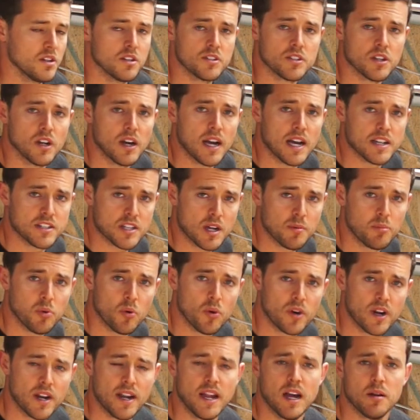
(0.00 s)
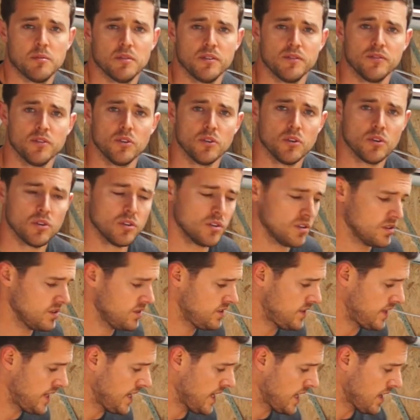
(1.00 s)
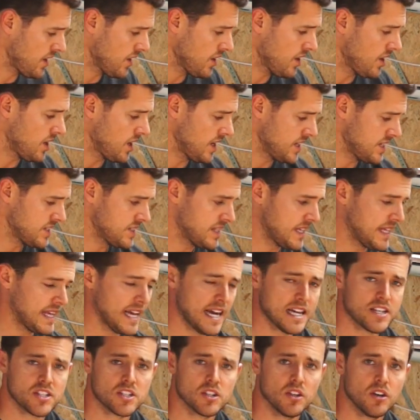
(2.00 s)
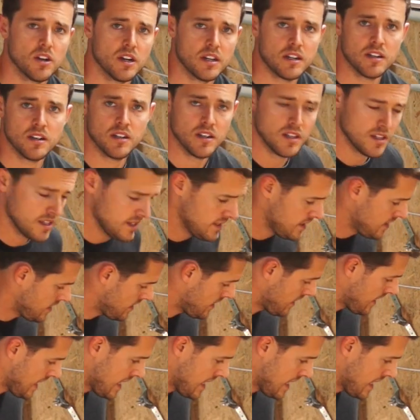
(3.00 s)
So as I pointed out before, the yellow line is the gas line. The